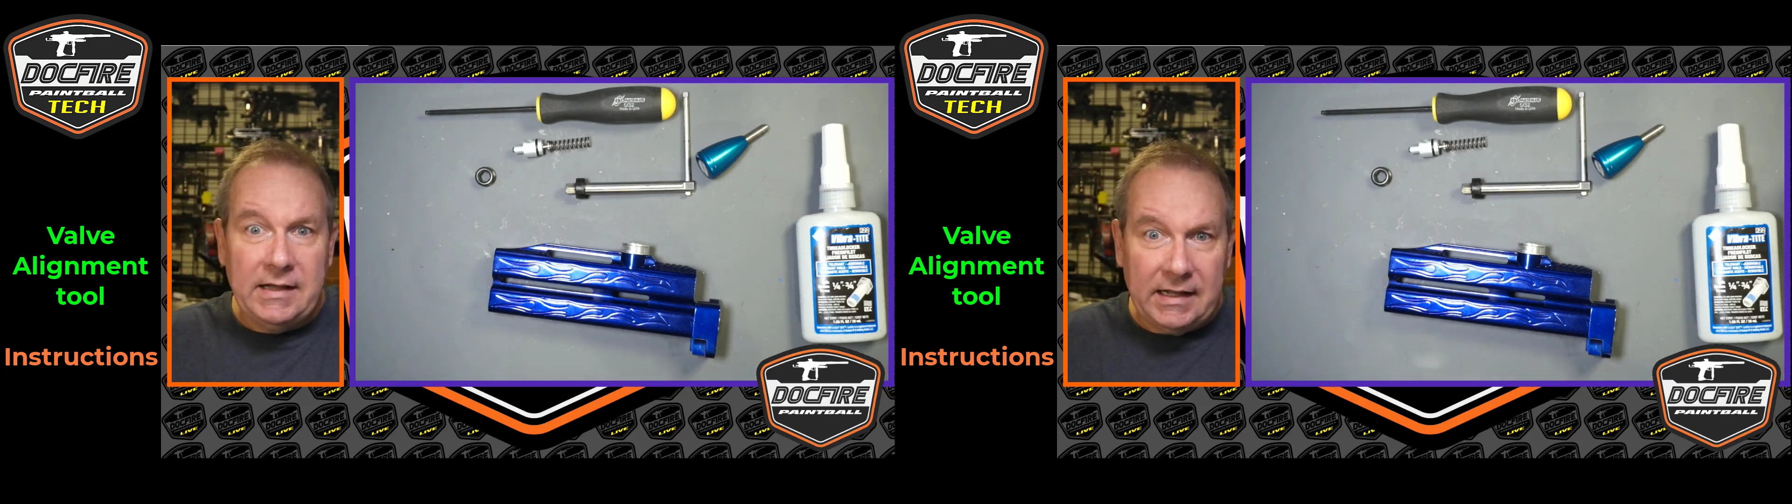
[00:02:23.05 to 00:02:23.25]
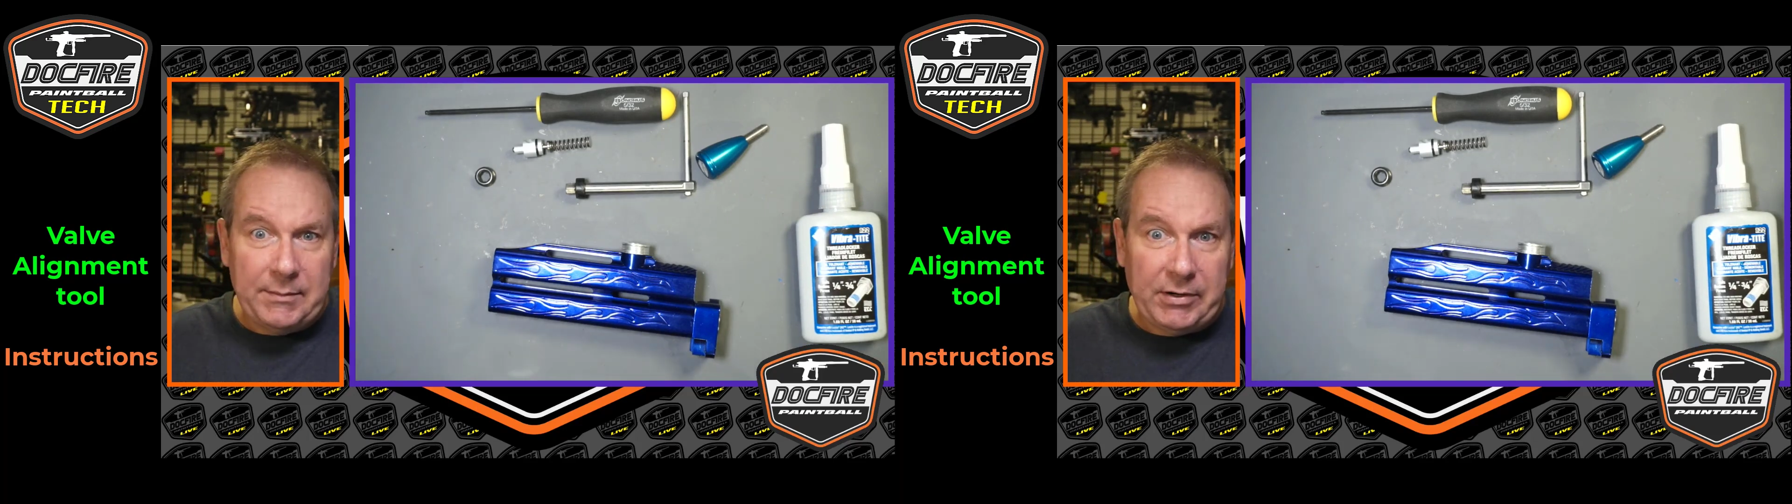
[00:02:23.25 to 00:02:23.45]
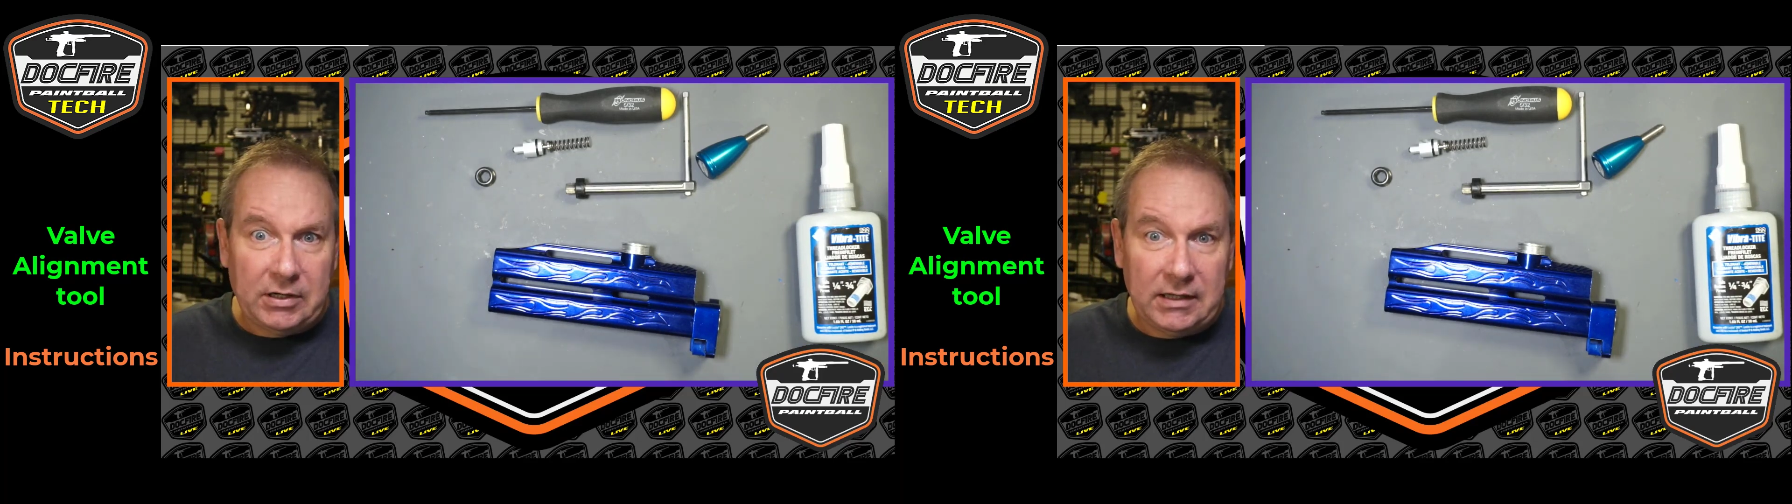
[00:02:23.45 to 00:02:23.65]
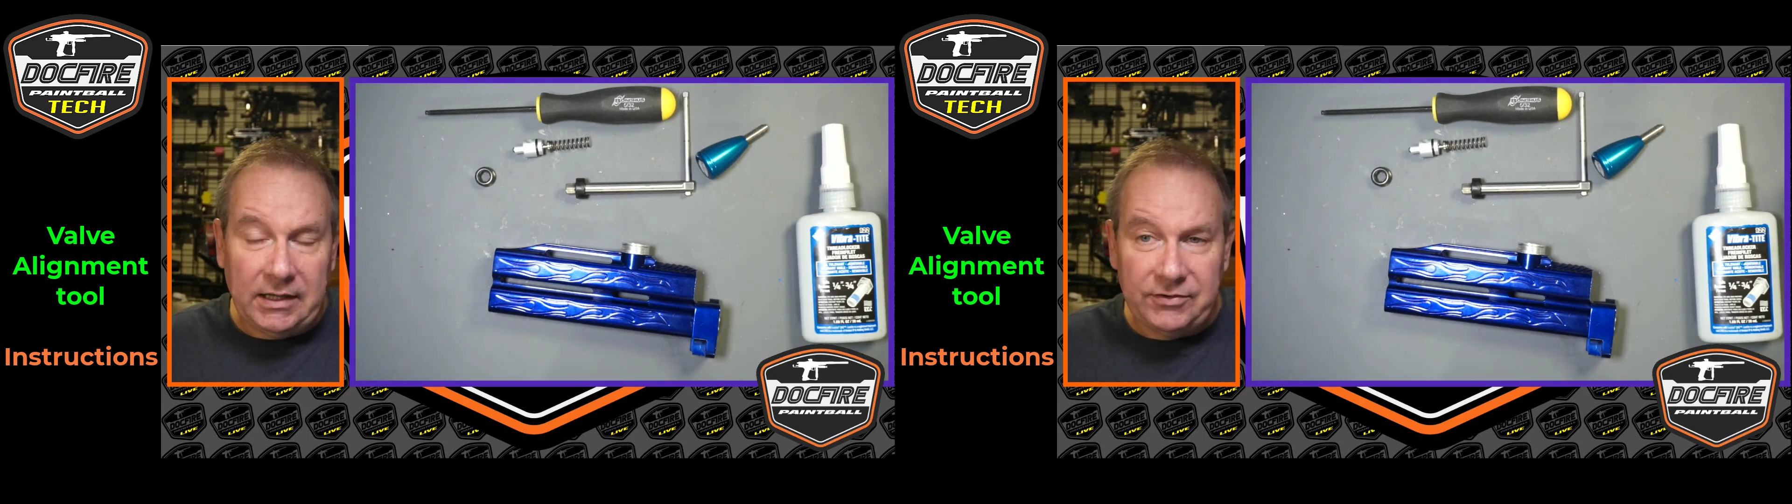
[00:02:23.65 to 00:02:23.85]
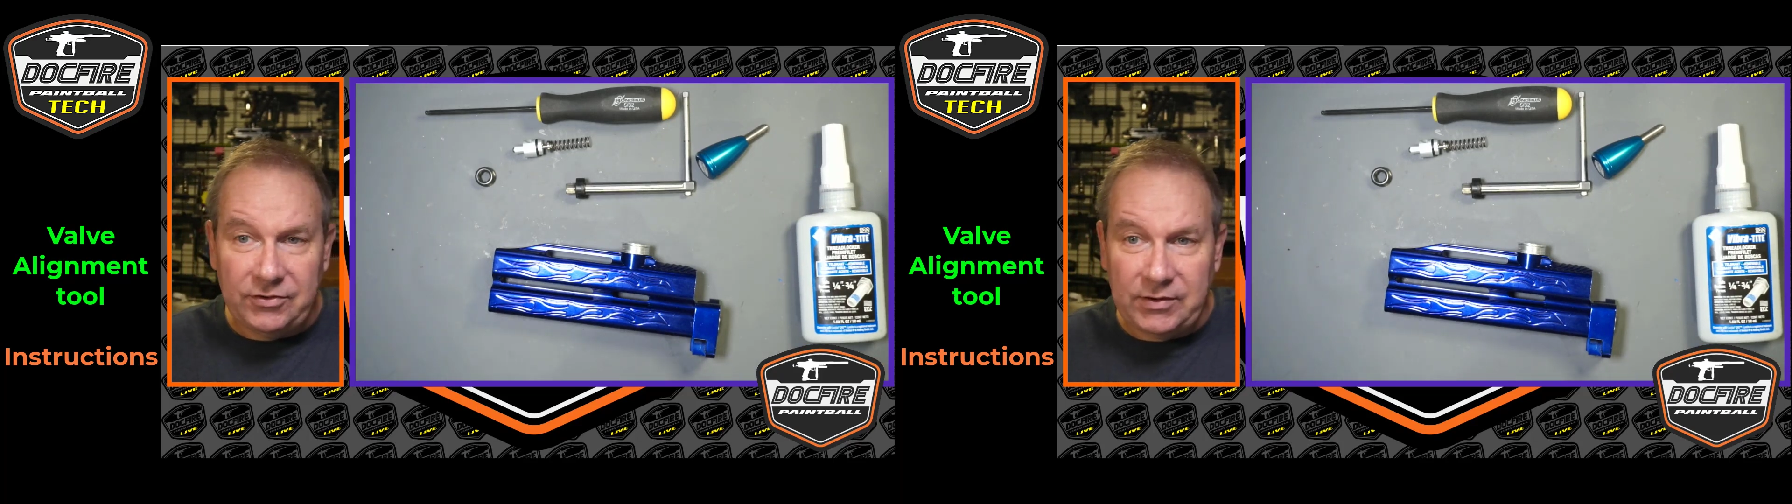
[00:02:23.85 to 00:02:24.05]
I need a pair of
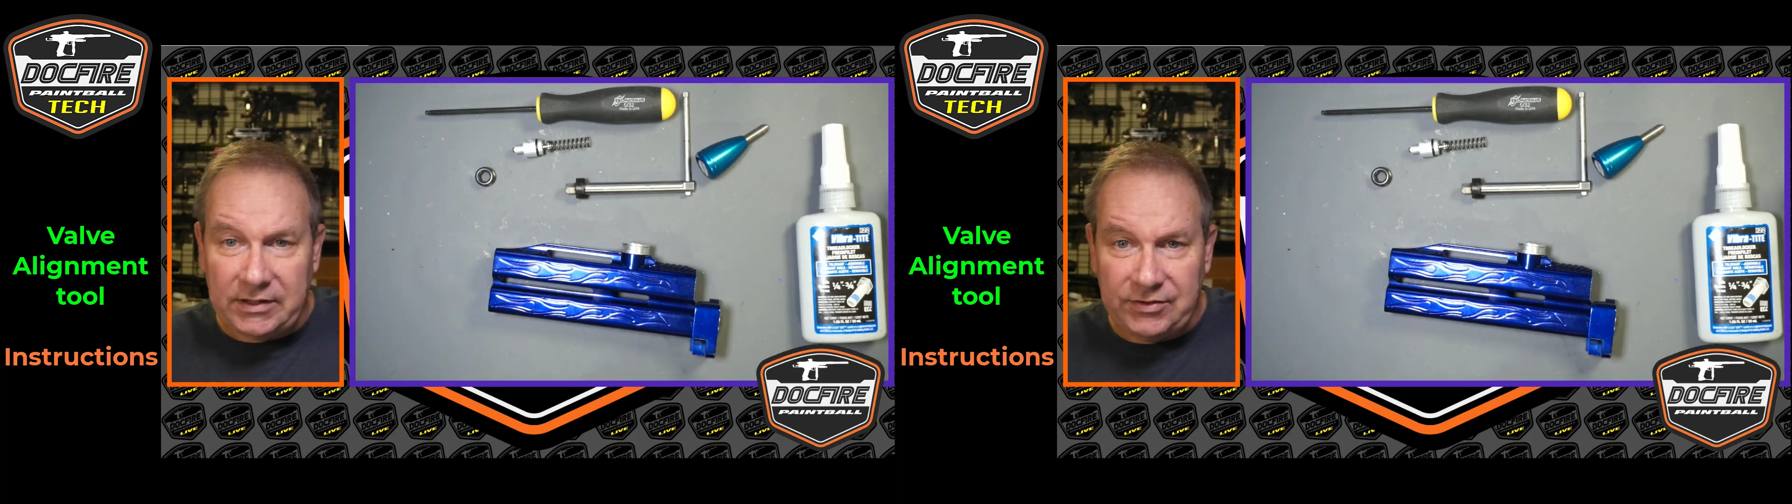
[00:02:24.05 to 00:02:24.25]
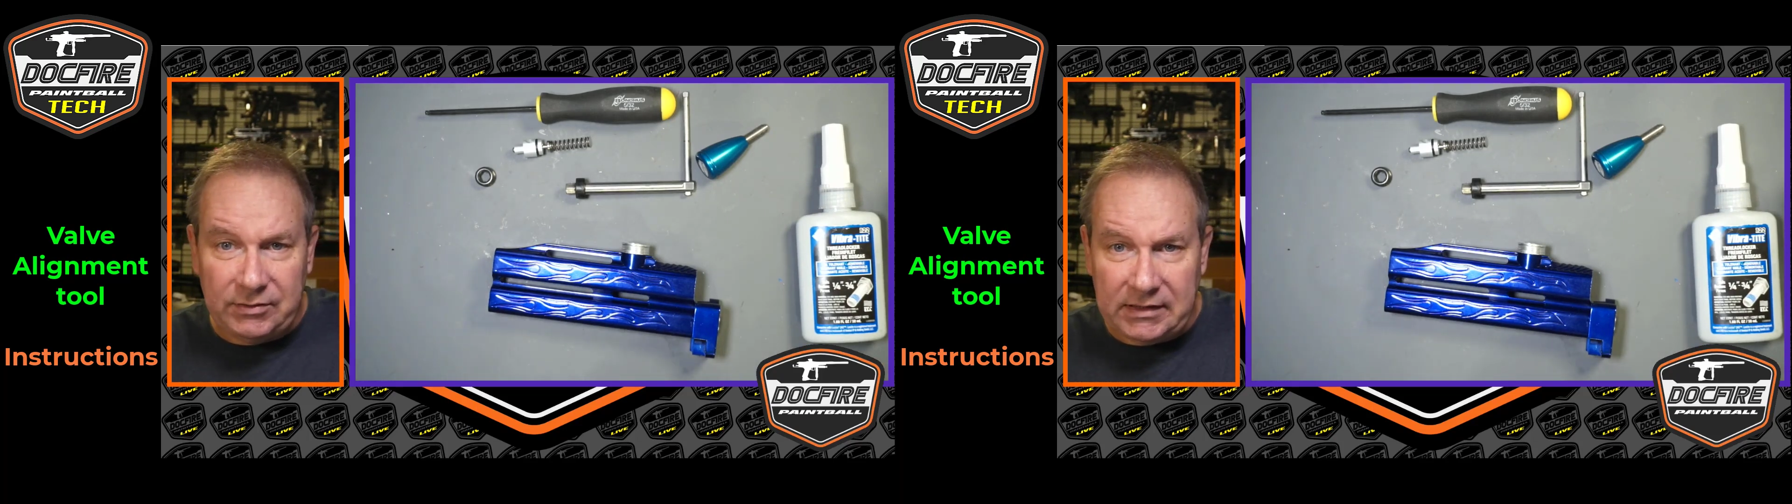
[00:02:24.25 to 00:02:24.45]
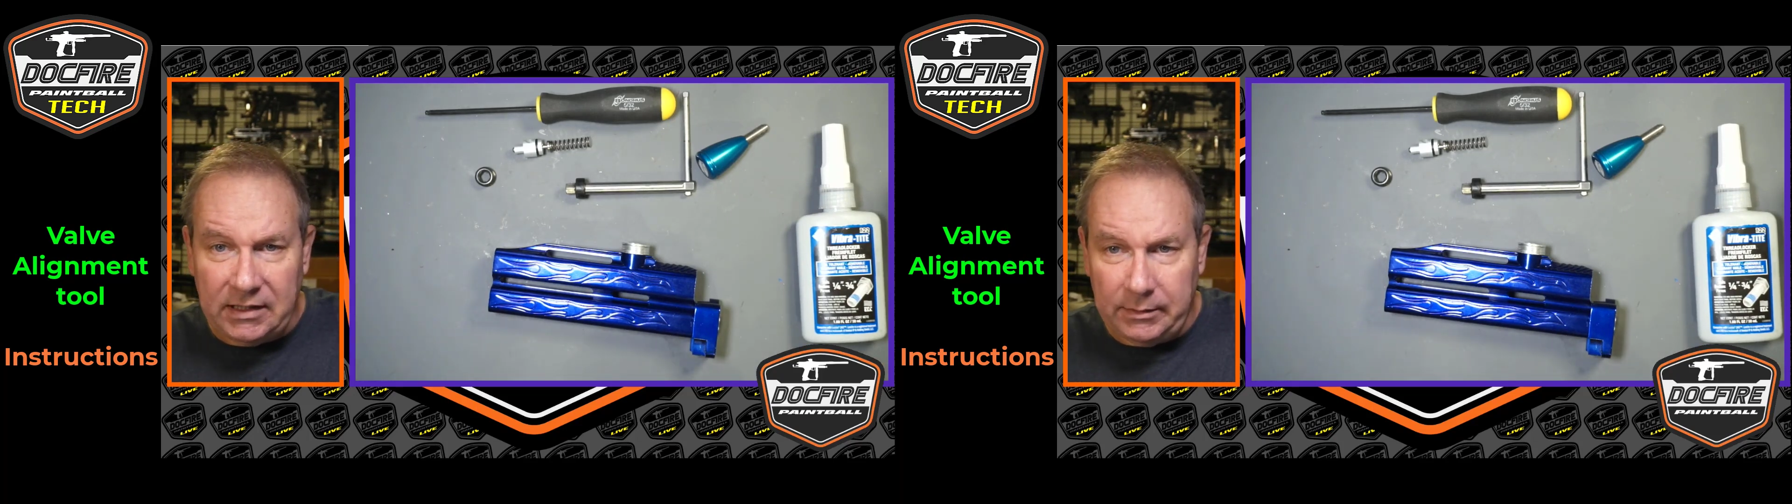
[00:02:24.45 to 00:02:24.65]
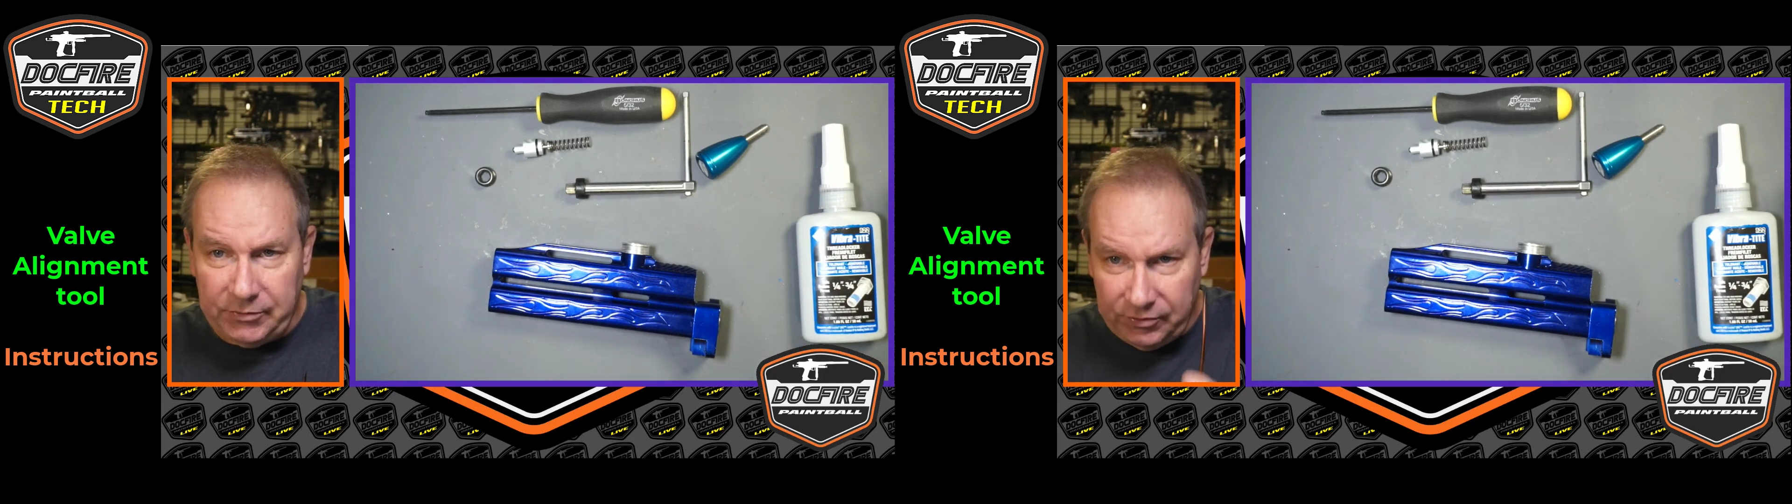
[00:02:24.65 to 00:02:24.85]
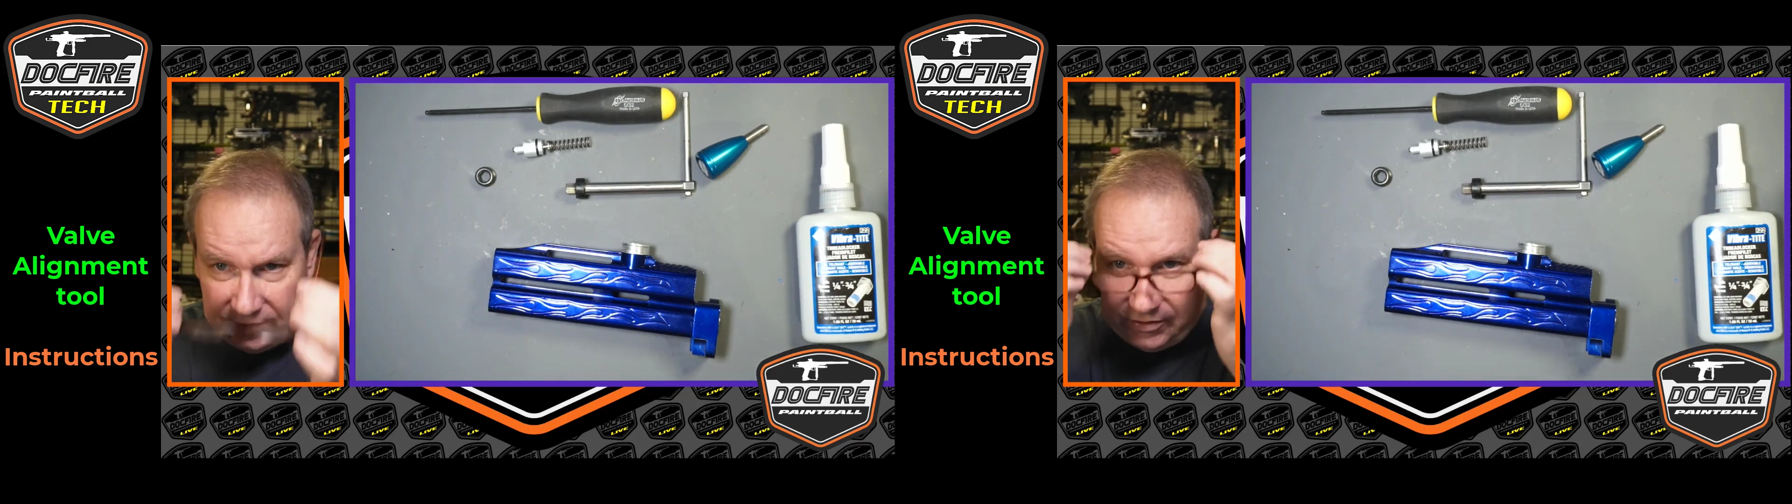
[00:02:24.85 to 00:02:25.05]
glasses so I can see what the hell I'm doing.